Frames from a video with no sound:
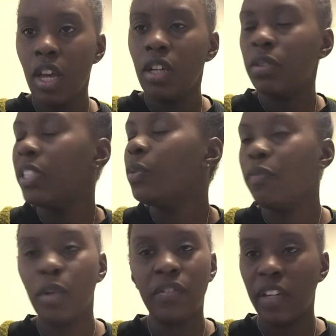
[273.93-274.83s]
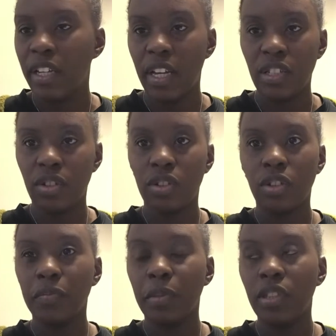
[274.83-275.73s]
Since we've moved here, he hasn't cooked
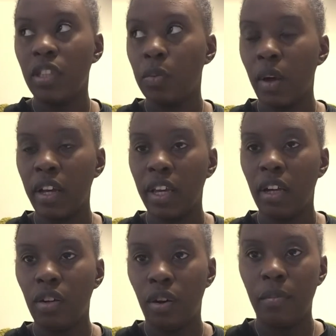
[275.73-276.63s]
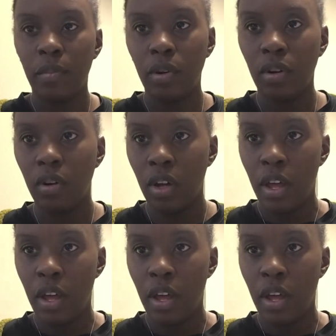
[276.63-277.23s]
often because he's working a lot more.